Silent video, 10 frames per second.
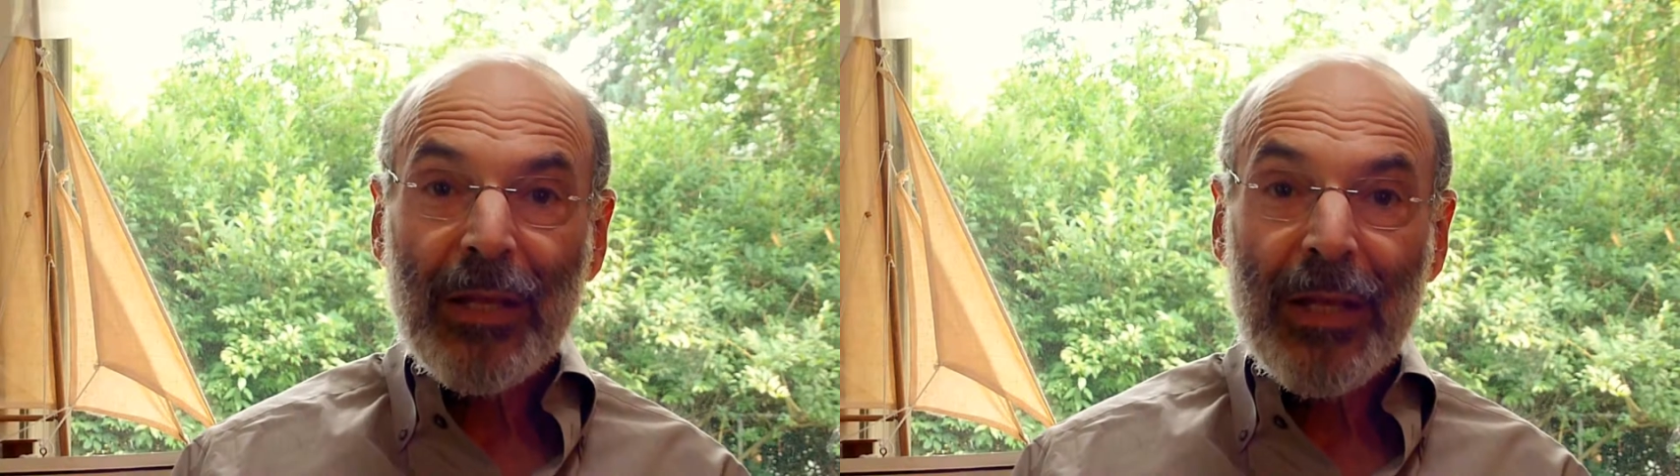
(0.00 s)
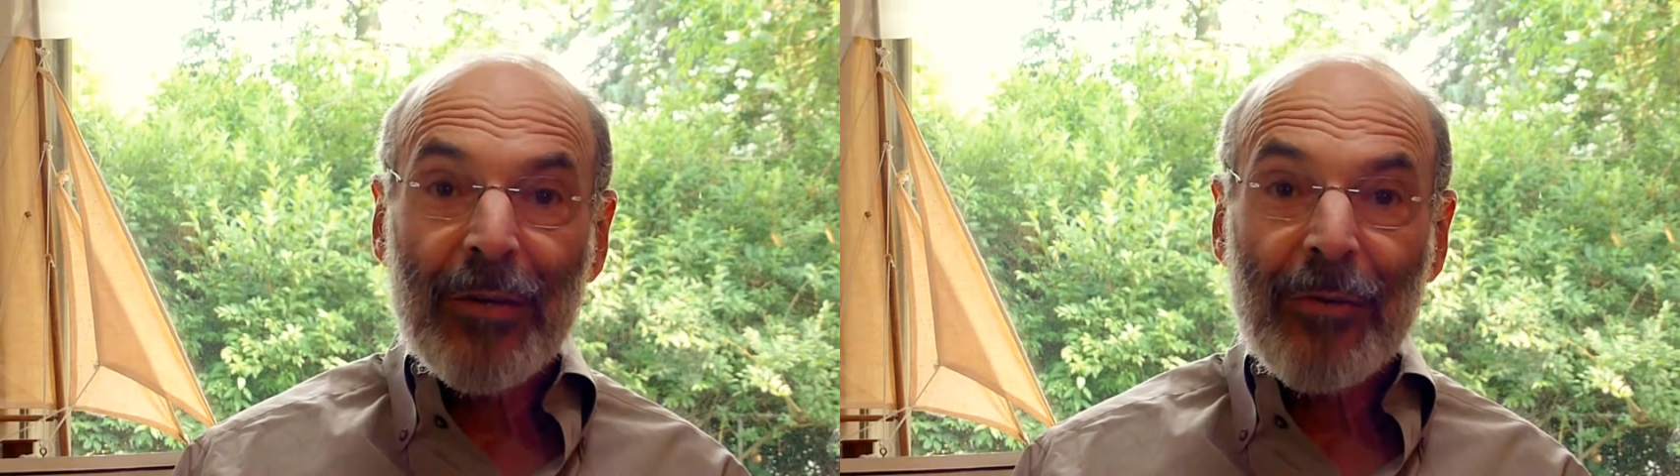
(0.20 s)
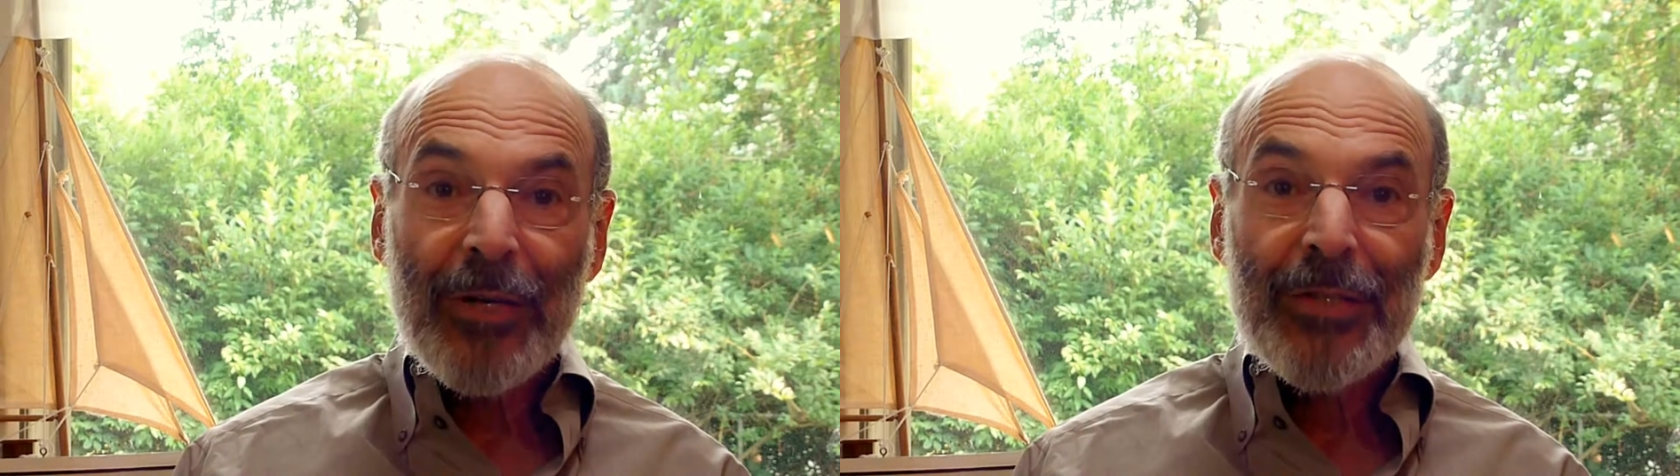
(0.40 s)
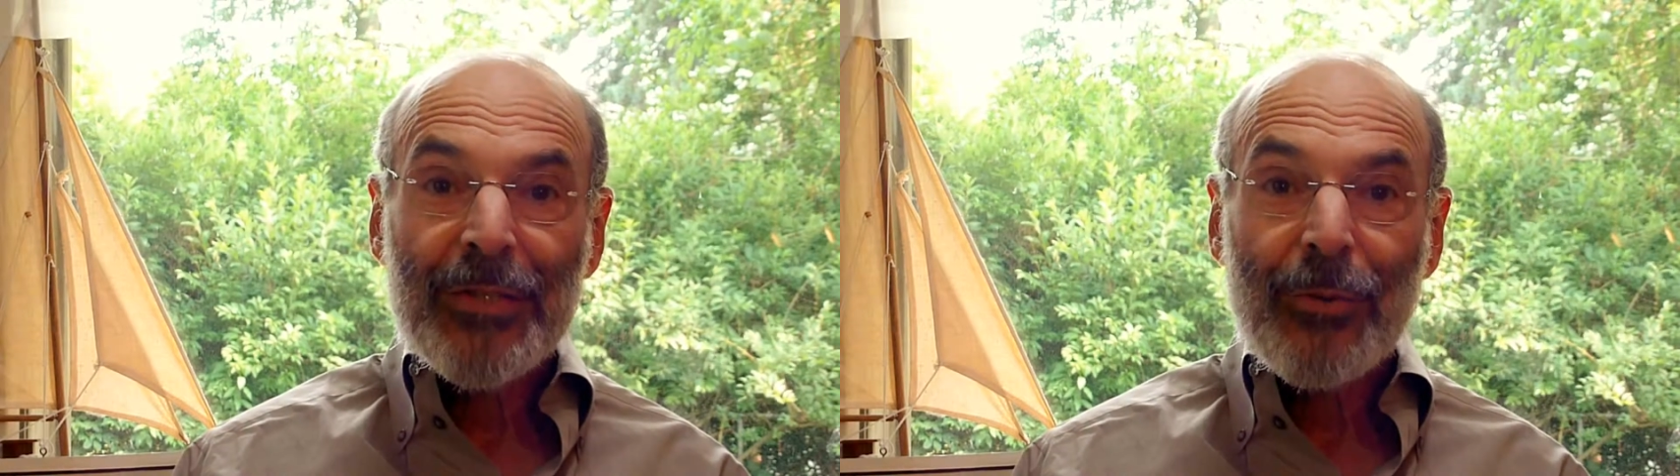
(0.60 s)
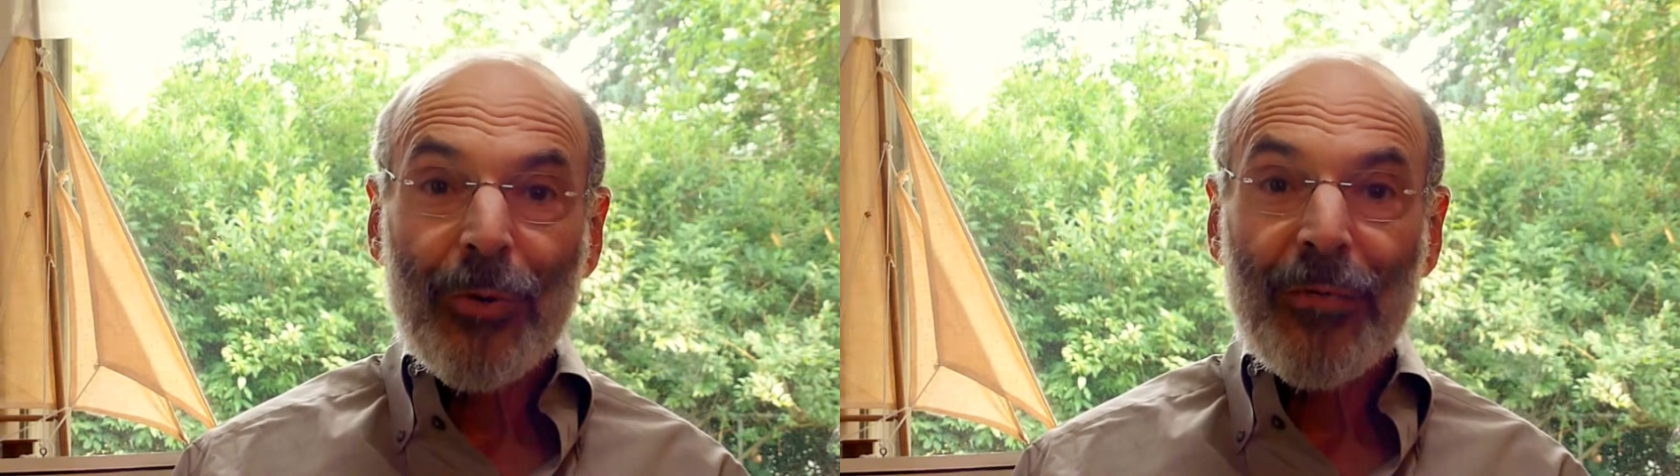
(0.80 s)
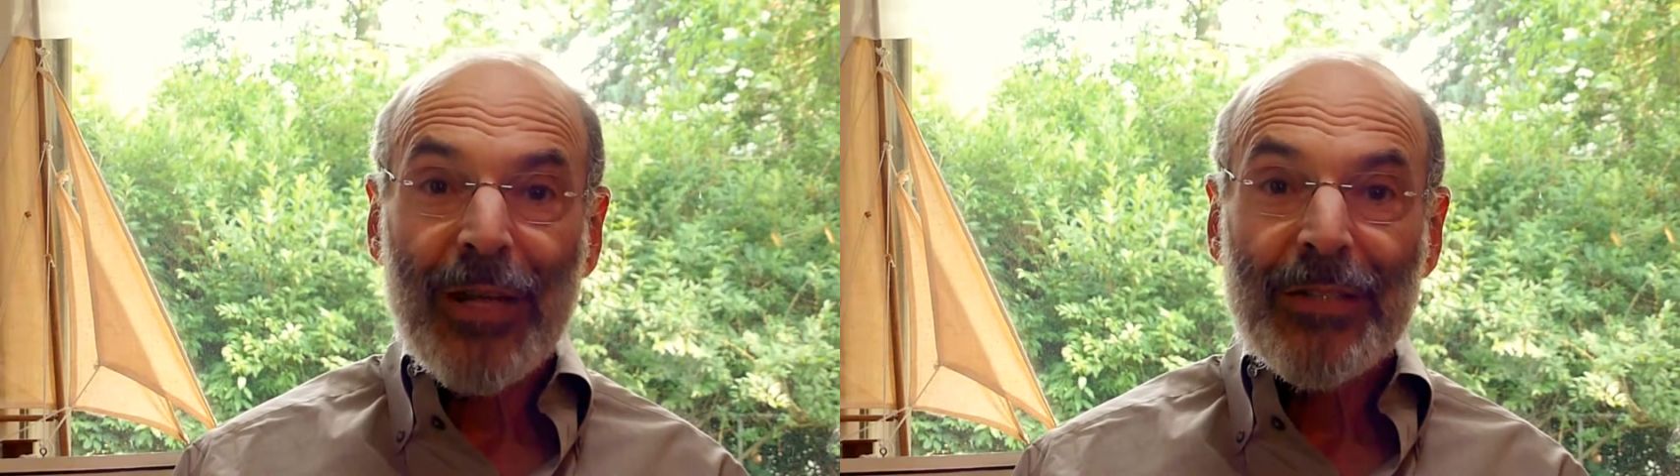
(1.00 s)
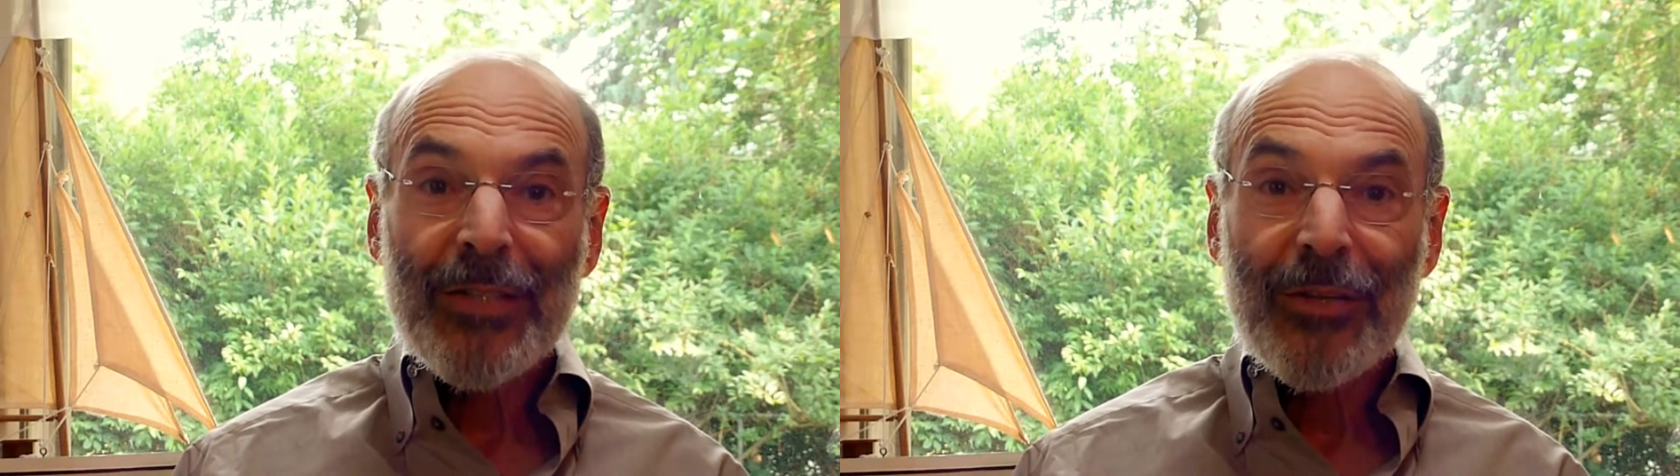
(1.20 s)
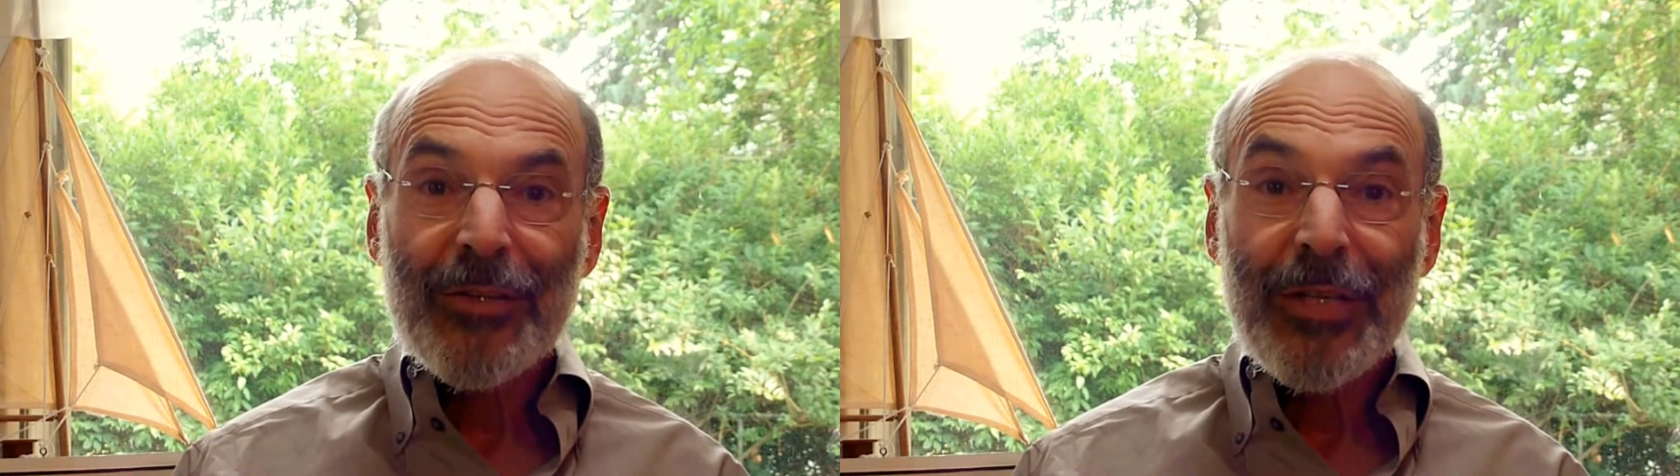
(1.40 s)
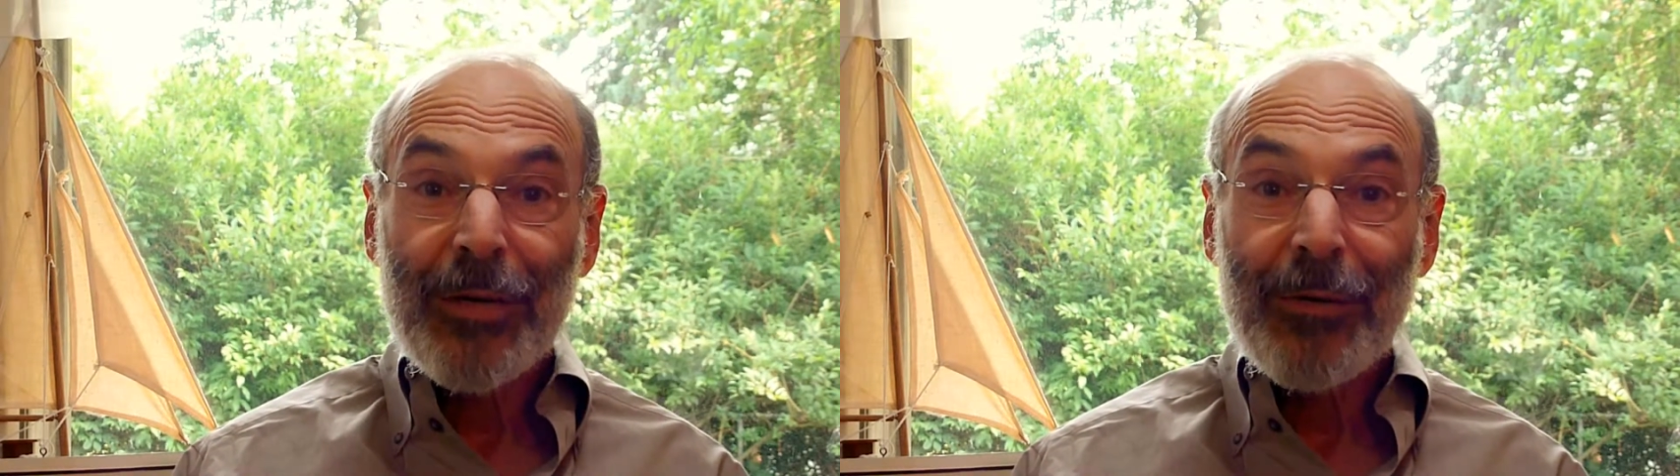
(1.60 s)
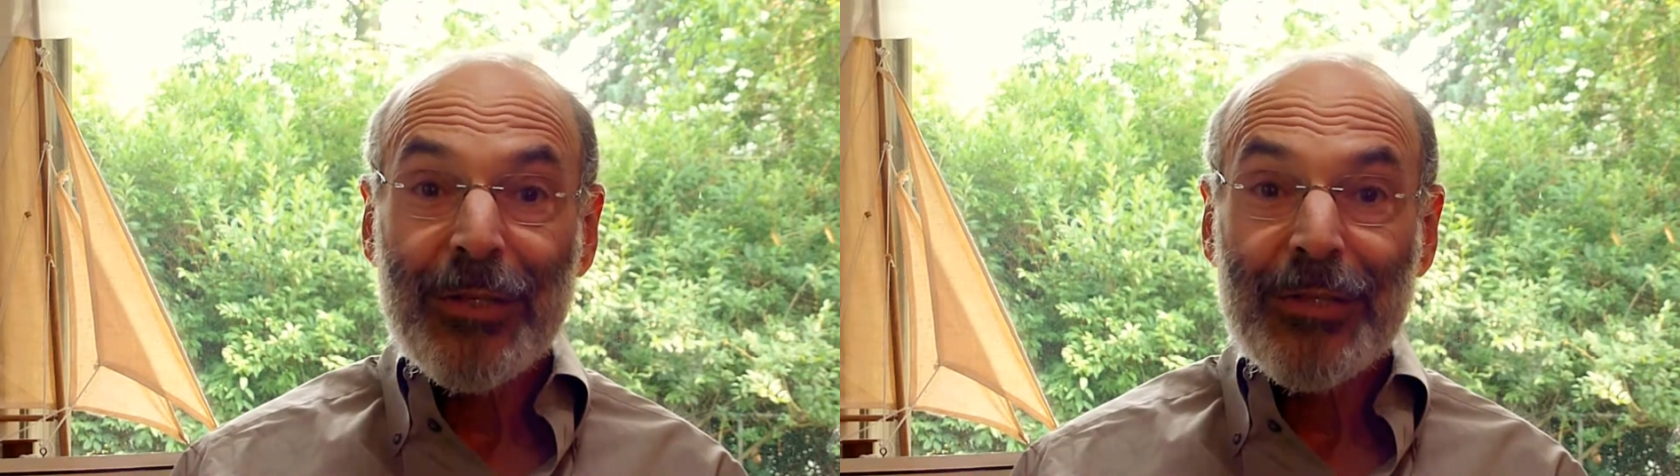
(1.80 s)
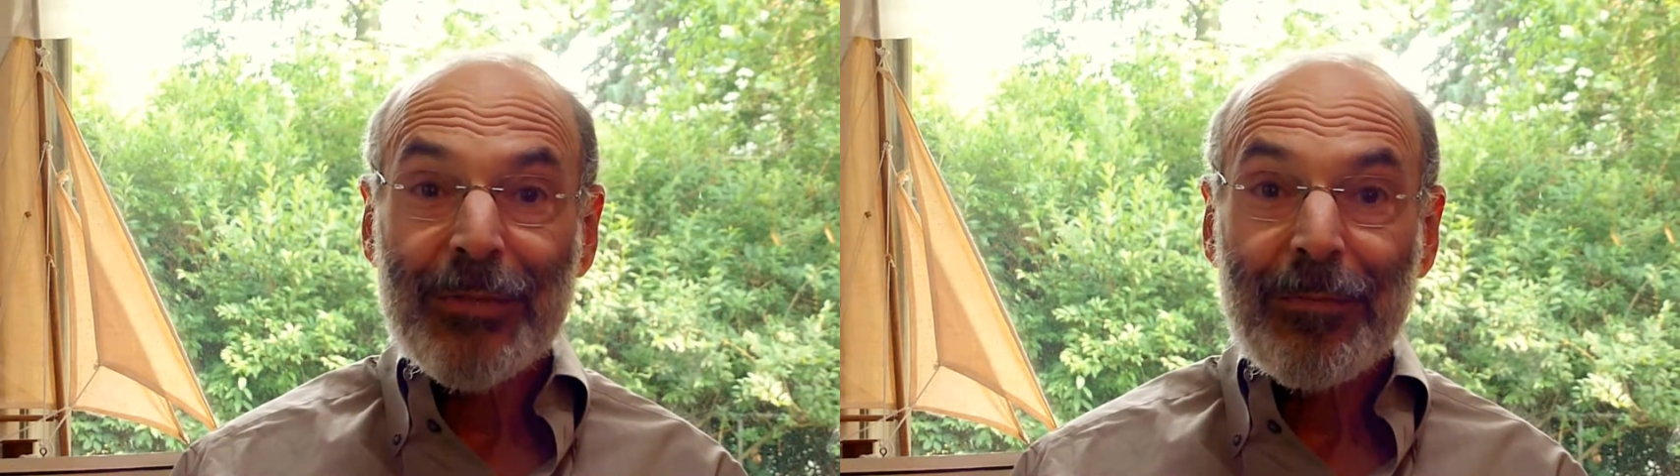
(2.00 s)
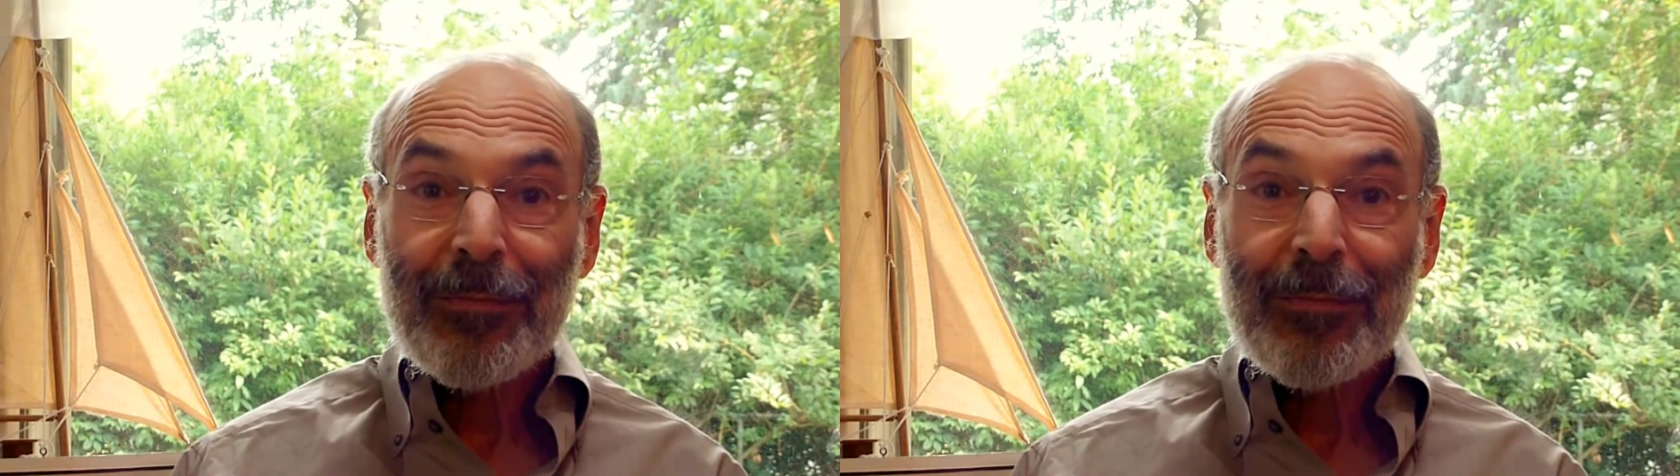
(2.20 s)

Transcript: increase or fat cells decrease.